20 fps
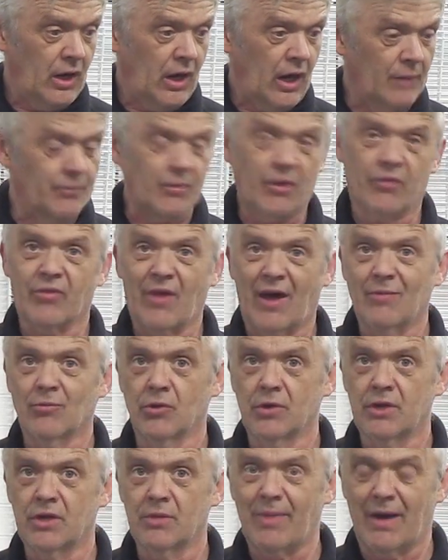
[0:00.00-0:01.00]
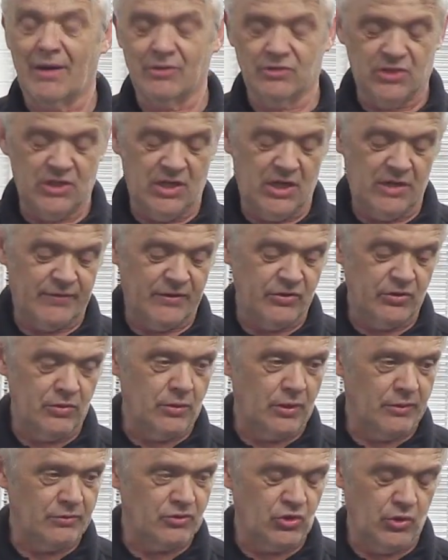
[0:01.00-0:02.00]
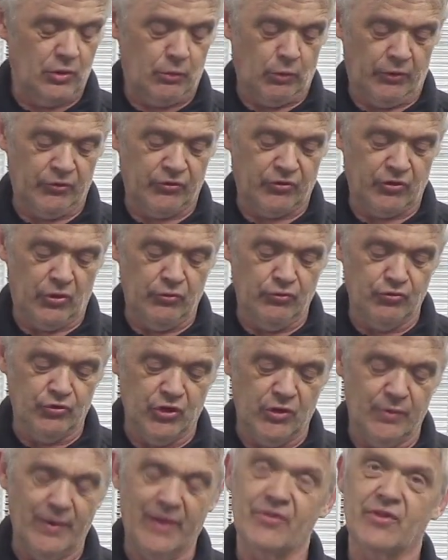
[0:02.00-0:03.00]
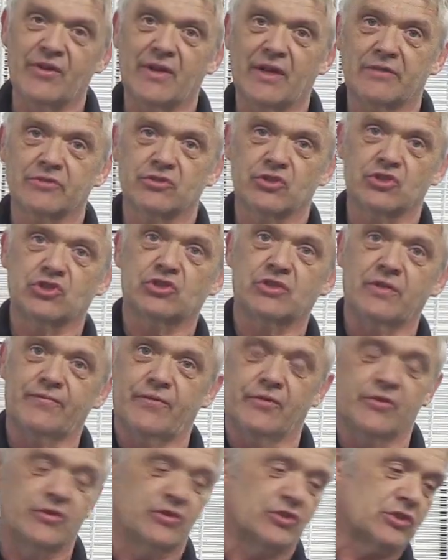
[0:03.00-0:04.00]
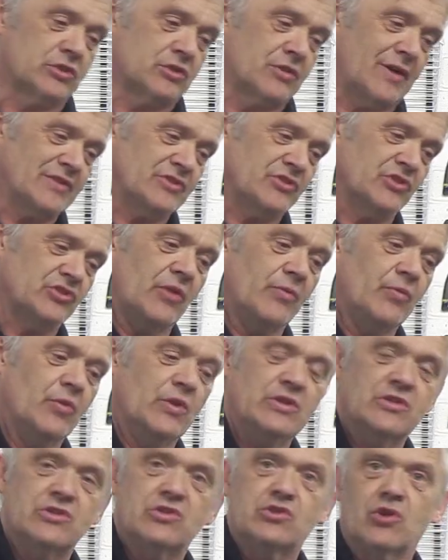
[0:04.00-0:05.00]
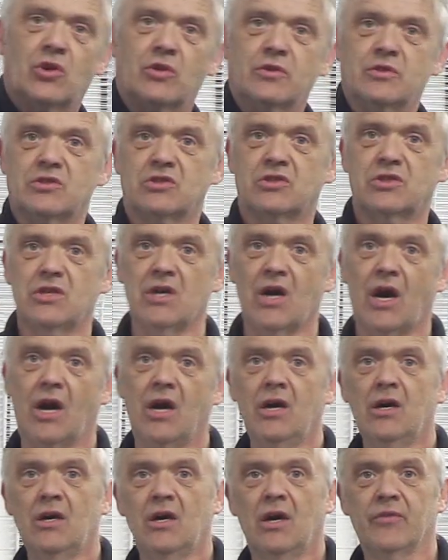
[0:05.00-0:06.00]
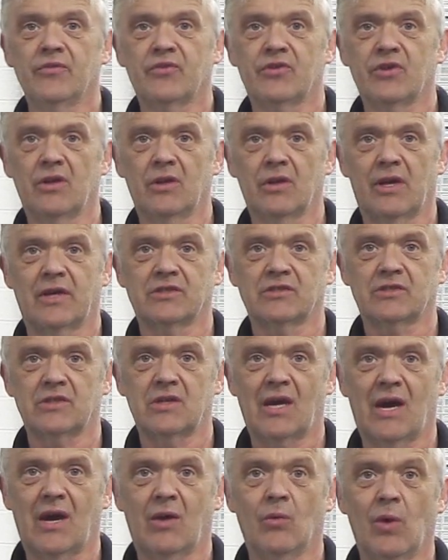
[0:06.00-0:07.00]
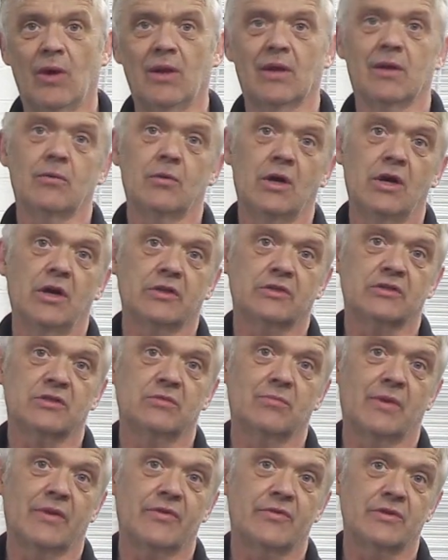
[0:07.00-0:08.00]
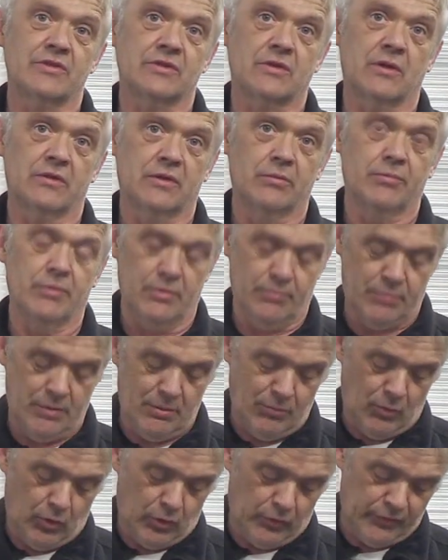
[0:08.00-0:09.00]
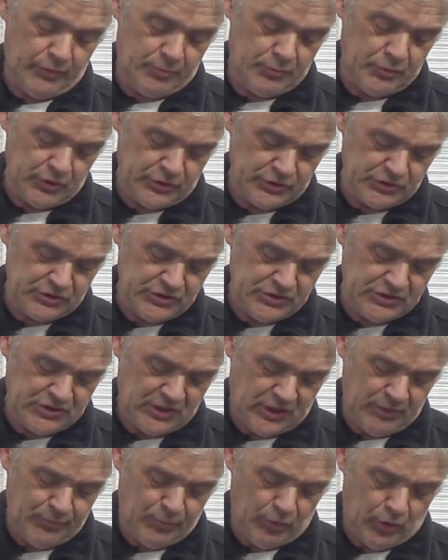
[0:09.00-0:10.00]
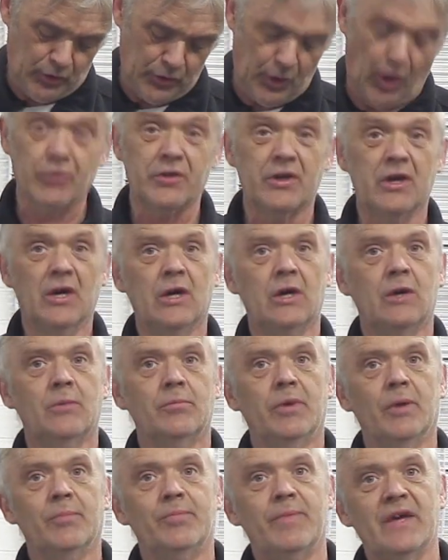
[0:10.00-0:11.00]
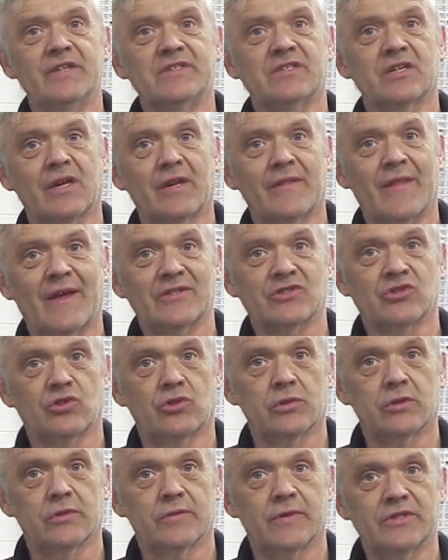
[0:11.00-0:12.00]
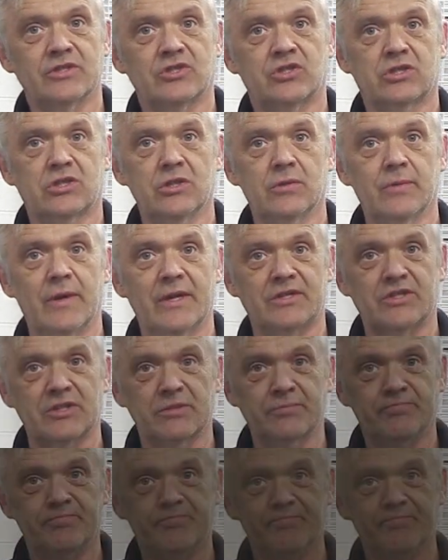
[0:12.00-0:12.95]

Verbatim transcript: I'm not that worried about it. If I do want to undo it, then I'll just suffer the stresses on these joints here until I see how well it works and whether it's going to be a bit more of a production type or not. But basically that's all there is to it.